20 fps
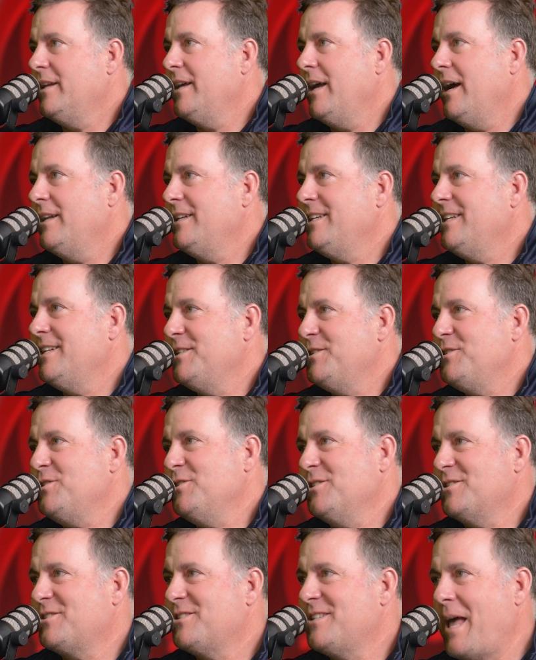Yeah. I needed
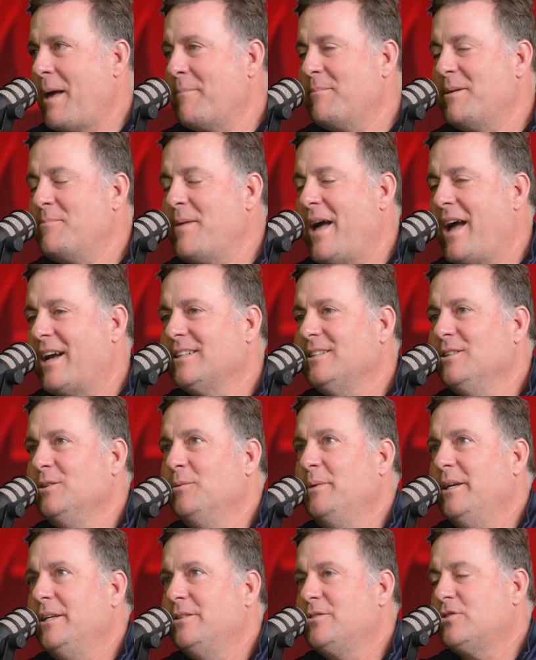you to snap me back a
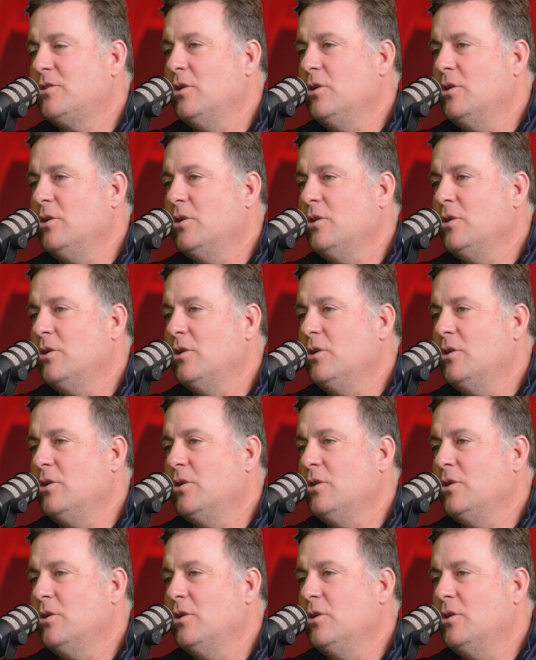little bit.